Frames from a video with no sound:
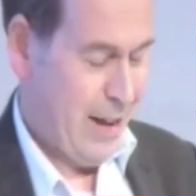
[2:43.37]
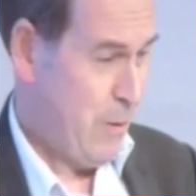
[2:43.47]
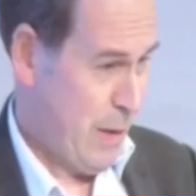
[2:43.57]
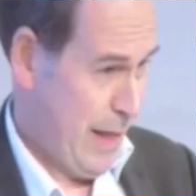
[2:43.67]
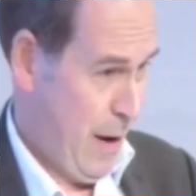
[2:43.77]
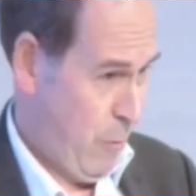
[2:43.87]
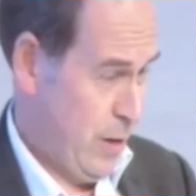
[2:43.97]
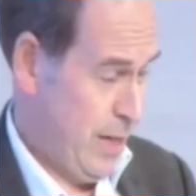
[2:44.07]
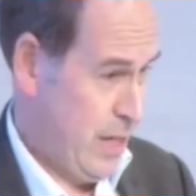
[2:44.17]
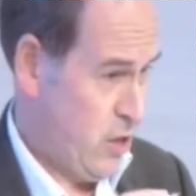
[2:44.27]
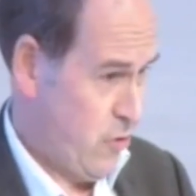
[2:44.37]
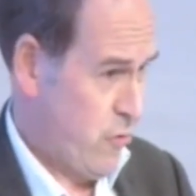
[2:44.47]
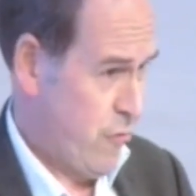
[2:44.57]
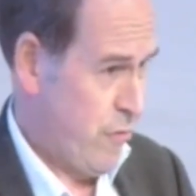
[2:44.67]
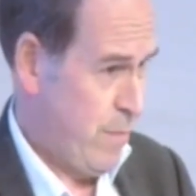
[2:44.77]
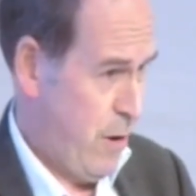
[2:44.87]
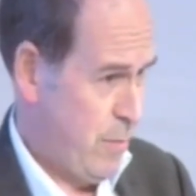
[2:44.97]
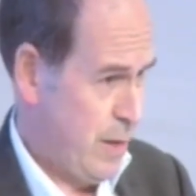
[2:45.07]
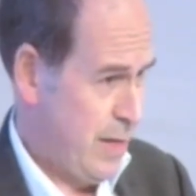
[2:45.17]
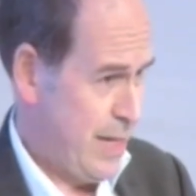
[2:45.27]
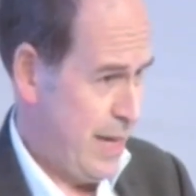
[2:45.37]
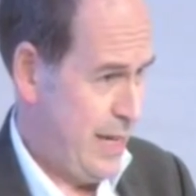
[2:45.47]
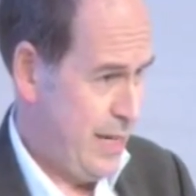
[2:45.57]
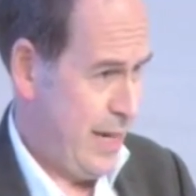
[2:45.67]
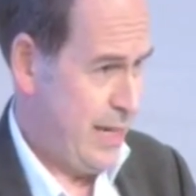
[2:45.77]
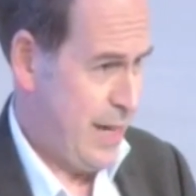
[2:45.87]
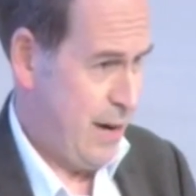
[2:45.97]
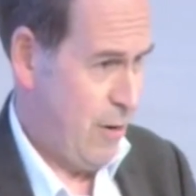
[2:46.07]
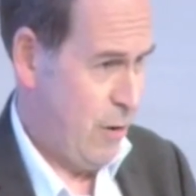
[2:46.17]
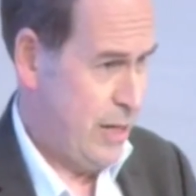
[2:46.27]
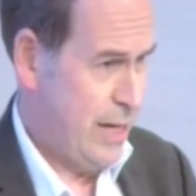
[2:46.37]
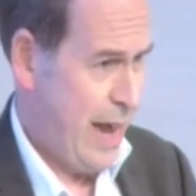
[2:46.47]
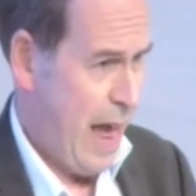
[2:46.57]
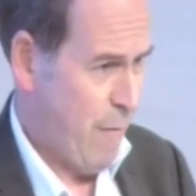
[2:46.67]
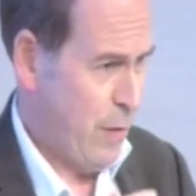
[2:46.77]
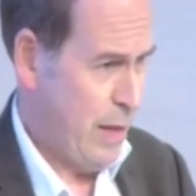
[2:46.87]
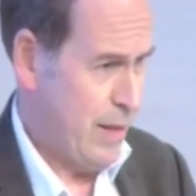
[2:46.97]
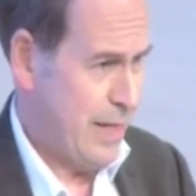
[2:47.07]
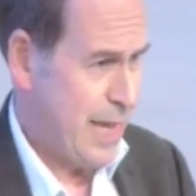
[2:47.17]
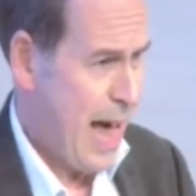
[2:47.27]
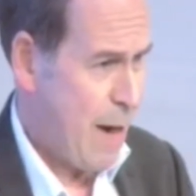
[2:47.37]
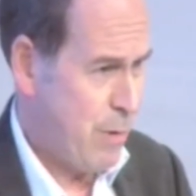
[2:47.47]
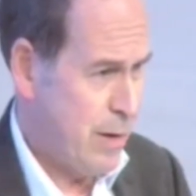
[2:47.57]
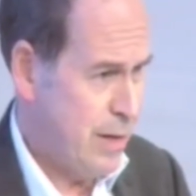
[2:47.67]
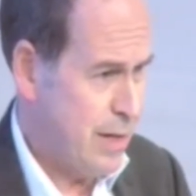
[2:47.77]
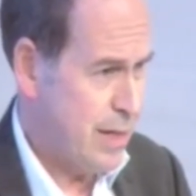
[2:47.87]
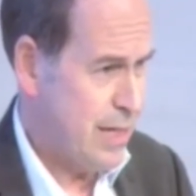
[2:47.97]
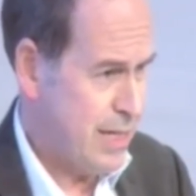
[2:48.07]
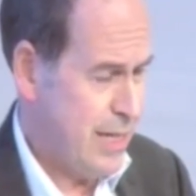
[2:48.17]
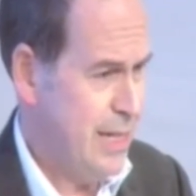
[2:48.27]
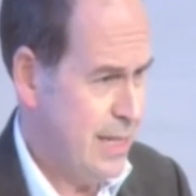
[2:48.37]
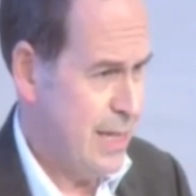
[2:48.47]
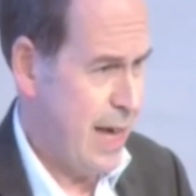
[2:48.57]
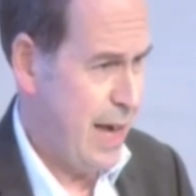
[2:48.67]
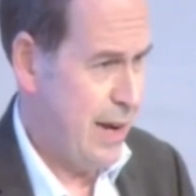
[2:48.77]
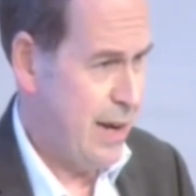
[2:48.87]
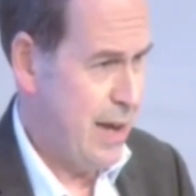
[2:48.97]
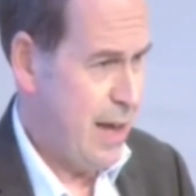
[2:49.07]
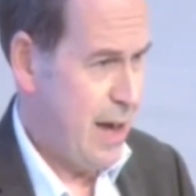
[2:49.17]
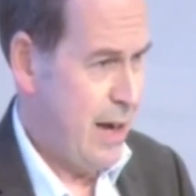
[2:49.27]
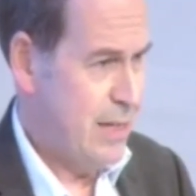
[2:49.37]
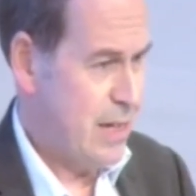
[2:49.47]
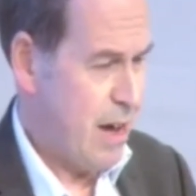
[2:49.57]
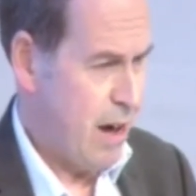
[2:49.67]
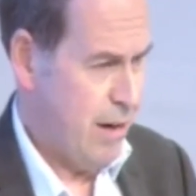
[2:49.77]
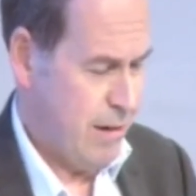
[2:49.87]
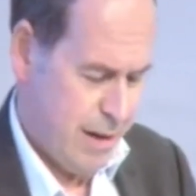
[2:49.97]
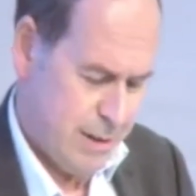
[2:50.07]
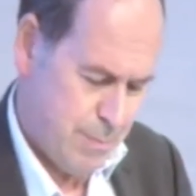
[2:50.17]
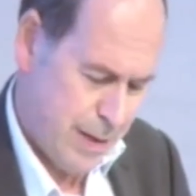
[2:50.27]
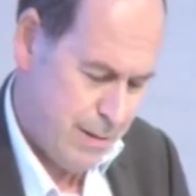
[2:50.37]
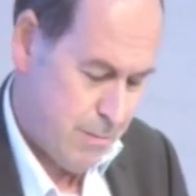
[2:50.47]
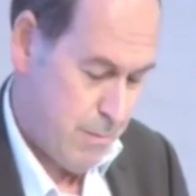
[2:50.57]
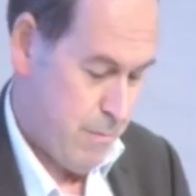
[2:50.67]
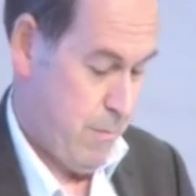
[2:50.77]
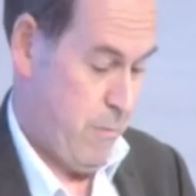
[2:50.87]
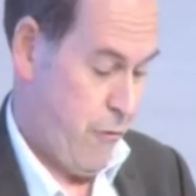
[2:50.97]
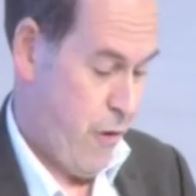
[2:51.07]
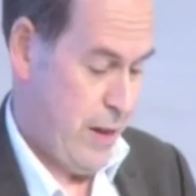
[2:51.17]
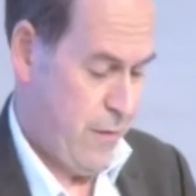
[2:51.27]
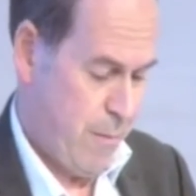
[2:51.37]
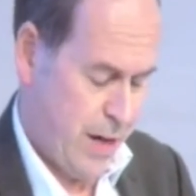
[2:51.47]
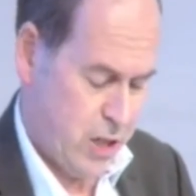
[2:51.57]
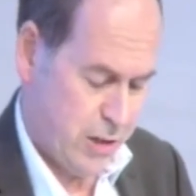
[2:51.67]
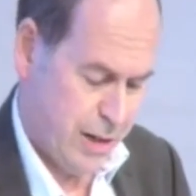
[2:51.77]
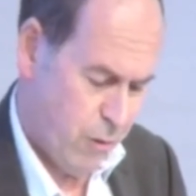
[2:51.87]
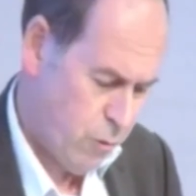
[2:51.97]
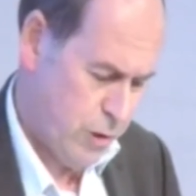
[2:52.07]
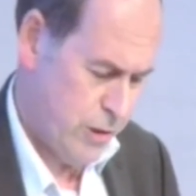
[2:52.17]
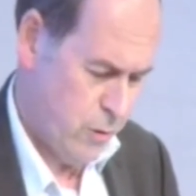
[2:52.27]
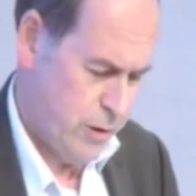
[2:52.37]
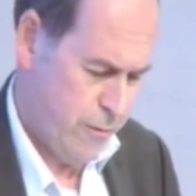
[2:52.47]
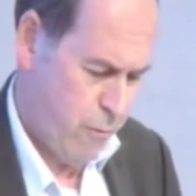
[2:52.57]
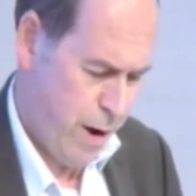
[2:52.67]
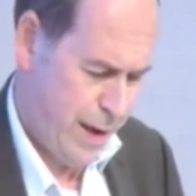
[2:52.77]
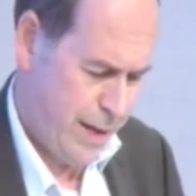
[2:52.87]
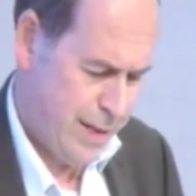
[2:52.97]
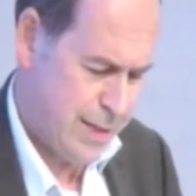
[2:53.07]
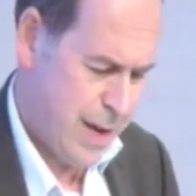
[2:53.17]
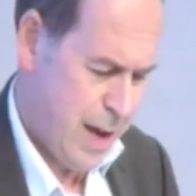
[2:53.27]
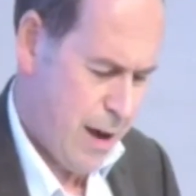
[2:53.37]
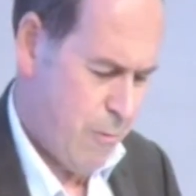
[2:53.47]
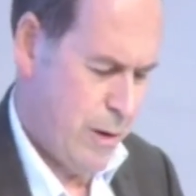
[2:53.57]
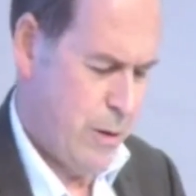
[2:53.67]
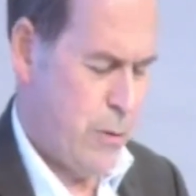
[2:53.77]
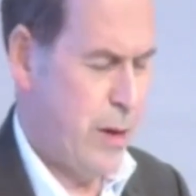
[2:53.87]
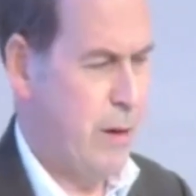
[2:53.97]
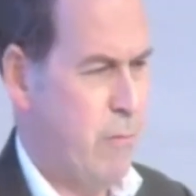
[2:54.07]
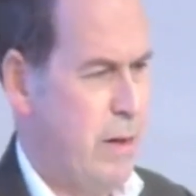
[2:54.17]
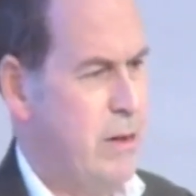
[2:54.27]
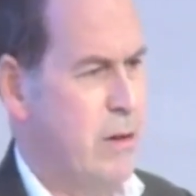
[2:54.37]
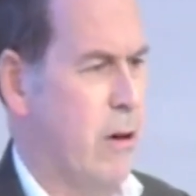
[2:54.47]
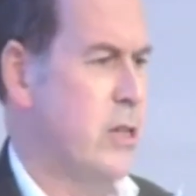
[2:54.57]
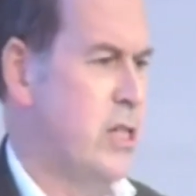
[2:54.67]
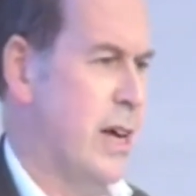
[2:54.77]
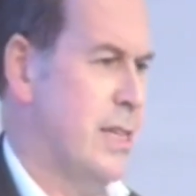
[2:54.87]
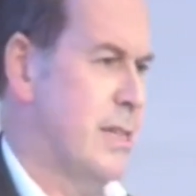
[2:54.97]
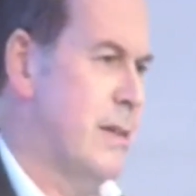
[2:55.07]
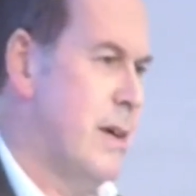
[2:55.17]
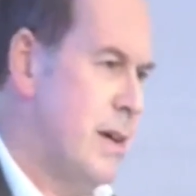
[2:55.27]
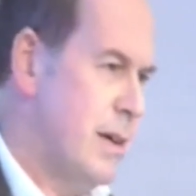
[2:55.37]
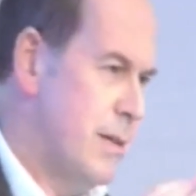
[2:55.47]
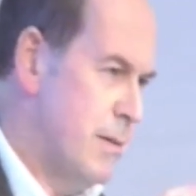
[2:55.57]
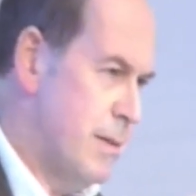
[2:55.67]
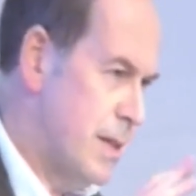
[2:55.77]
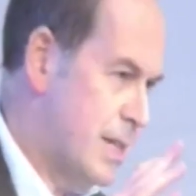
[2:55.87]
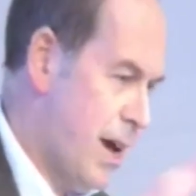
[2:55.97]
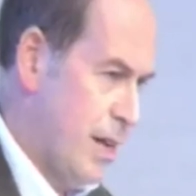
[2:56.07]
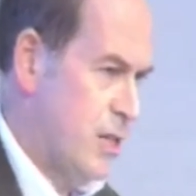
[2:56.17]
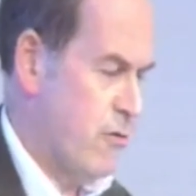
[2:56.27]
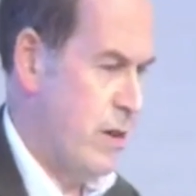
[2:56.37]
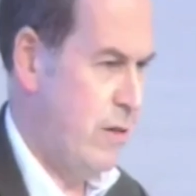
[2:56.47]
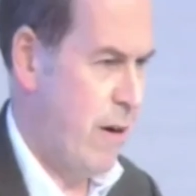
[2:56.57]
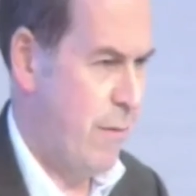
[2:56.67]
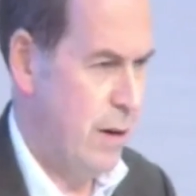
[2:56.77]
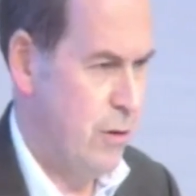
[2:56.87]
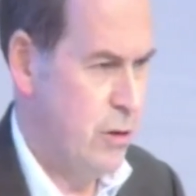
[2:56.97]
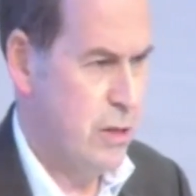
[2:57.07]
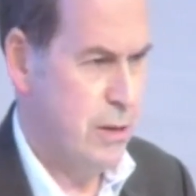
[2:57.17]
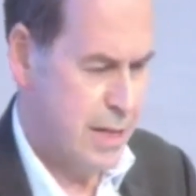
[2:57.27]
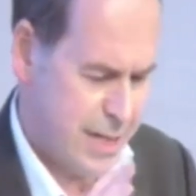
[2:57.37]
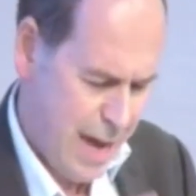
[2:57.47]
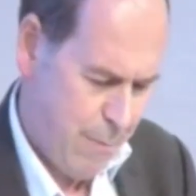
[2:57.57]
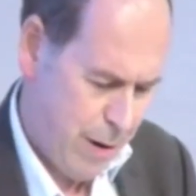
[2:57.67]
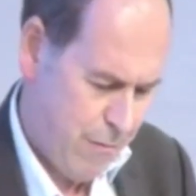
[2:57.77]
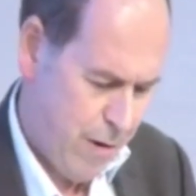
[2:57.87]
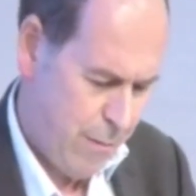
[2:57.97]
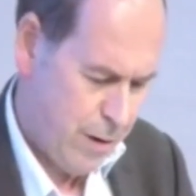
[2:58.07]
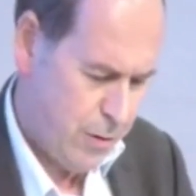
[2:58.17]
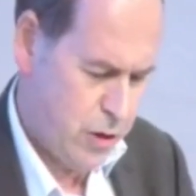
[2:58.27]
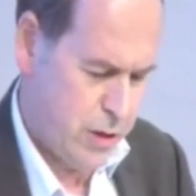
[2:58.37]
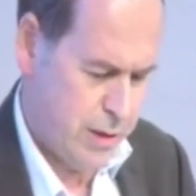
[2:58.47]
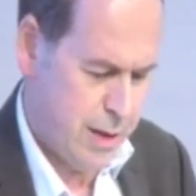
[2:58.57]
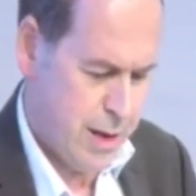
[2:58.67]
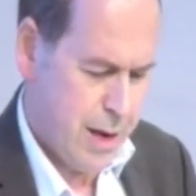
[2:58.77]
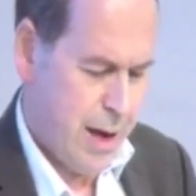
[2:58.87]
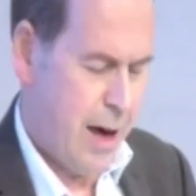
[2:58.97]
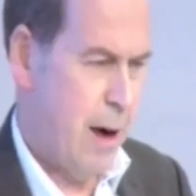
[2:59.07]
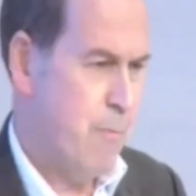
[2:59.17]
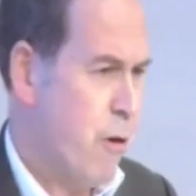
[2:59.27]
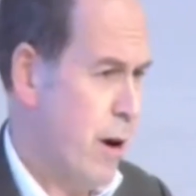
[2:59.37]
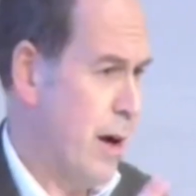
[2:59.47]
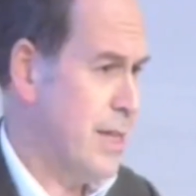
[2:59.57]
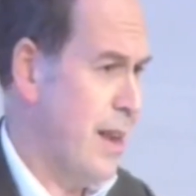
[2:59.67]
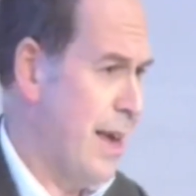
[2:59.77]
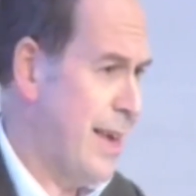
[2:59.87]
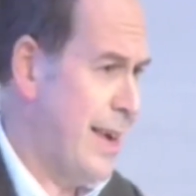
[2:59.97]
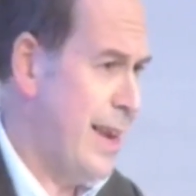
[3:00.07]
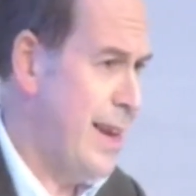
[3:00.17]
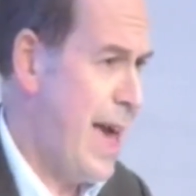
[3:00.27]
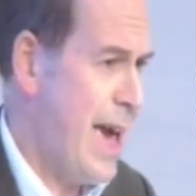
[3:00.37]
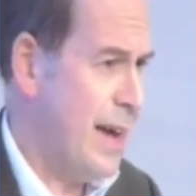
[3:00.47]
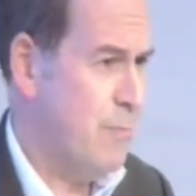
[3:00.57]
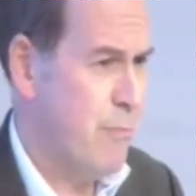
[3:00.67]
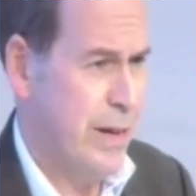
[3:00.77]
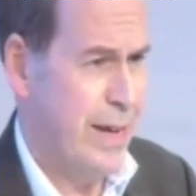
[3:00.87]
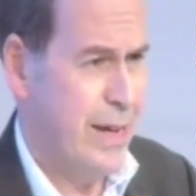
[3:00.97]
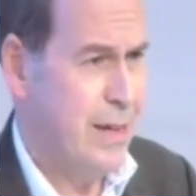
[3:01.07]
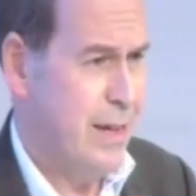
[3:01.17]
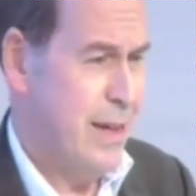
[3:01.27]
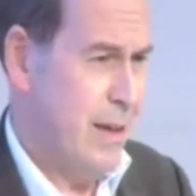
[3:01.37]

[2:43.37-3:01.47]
I do think that was an extraordinary moment in, in technology, and everything that's happened since then has, kind of, has been transformational in all sorts of ways. When you think we're not just the touchscreen revolution, the tablet revolution, uh, products like Kinect bringing,